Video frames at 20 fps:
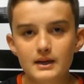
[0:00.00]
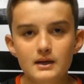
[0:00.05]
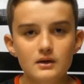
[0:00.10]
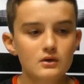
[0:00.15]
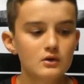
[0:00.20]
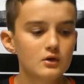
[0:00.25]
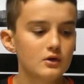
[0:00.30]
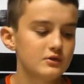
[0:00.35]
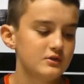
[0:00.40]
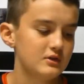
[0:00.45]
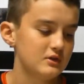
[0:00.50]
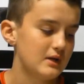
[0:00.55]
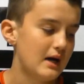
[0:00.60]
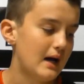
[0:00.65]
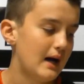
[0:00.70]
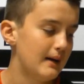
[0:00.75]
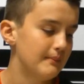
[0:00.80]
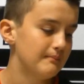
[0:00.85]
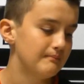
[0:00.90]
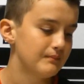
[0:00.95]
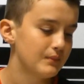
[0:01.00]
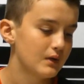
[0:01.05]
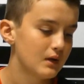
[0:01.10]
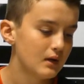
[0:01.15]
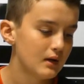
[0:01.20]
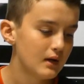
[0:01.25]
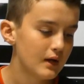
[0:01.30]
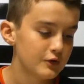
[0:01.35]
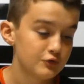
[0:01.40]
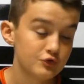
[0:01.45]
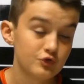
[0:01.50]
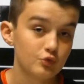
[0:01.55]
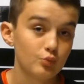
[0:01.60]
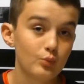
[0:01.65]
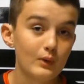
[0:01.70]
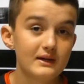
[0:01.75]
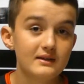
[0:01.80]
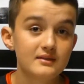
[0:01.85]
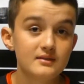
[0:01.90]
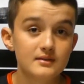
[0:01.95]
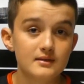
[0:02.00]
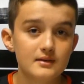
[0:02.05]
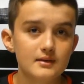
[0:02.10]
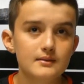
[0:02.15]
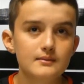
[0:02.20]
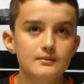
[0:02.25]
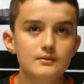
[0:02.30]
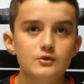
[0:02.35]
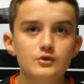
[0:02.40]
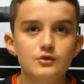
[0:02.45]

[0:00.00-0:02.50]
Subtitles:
paint because it just wastes it.